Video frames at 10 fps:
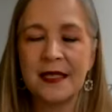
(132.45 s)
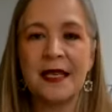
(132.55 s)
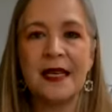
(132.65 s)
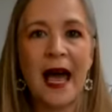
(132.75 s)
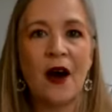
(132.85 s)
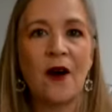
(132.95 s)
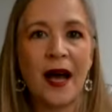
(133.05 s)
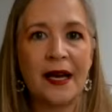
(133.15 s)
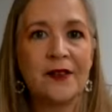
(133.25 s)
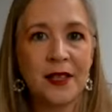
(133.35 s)
that now I
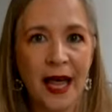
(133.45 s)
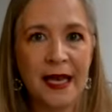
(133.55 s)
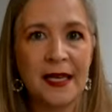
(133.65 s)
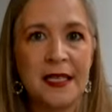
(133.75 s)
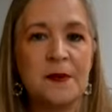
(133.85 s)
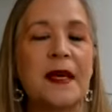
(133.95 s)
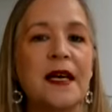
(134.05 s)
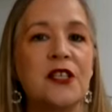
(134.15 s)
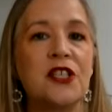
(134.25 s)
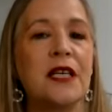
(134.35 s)
have clients
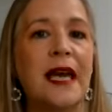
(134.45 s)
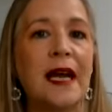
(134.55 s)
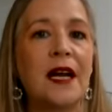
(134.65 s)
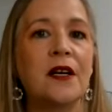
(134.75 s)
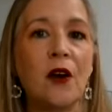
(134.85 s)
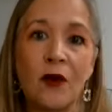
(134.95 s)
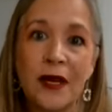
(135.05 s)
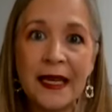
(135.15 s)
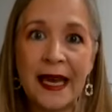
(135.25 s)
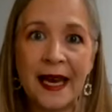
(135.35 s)
because she cared or
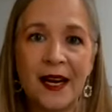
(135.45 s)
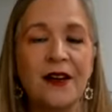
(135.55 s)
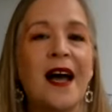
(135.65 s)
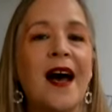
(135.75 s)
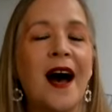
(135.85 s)
he cared